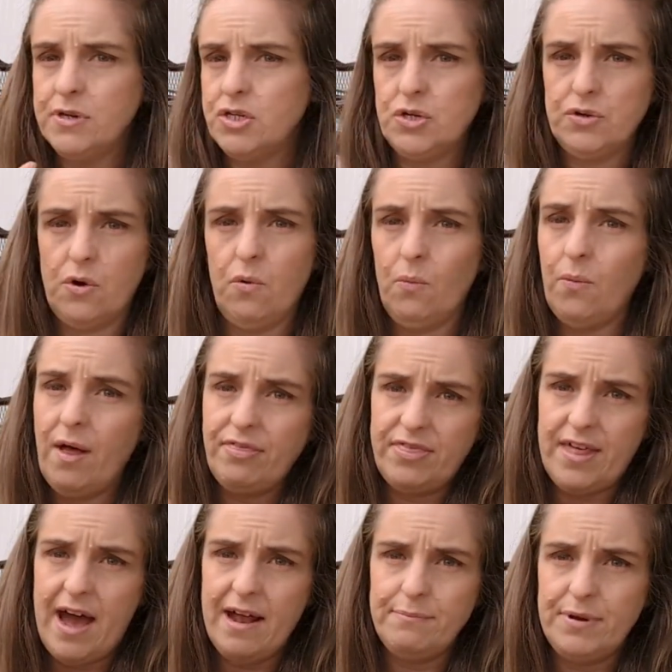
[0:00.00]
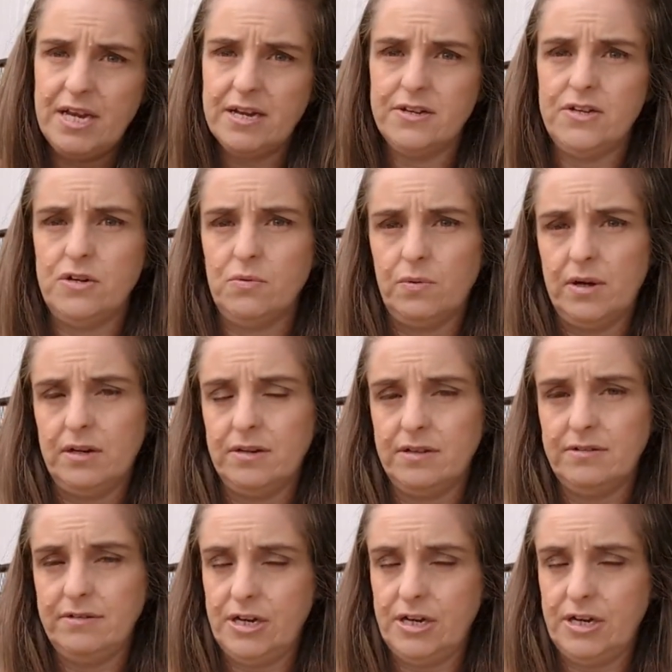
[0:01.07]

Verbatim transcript: but you don't want that because you want,